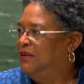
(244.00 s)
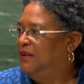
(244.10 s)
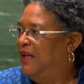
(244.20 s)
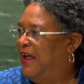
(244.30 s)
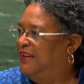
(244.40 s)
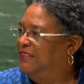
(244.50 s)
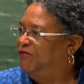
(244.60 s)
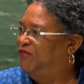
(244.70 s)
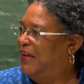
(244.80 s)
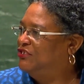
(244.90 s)
And in the
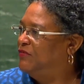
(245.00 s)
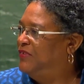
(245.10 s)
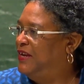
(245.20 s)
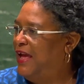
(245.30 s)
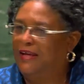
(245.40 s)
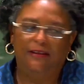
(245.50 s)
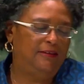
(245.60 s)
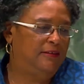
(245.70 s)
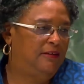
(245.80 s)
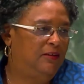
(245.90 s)
flash of an eye,
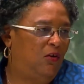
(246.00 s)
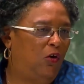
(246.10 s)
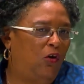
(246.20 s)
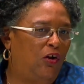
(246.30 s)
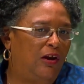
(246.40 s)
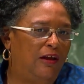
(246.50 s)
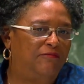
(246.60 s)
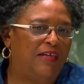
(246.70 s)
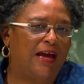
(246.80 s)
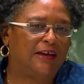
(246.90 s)
all
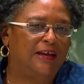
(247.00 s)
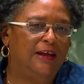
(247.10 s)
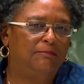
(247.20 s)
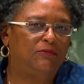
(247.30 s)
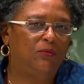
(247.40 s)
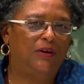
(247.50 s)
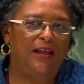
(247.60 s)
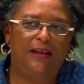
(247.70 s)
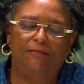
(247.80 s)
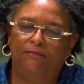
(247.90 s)
of that came to an
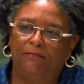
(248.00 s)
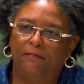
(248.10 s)
end.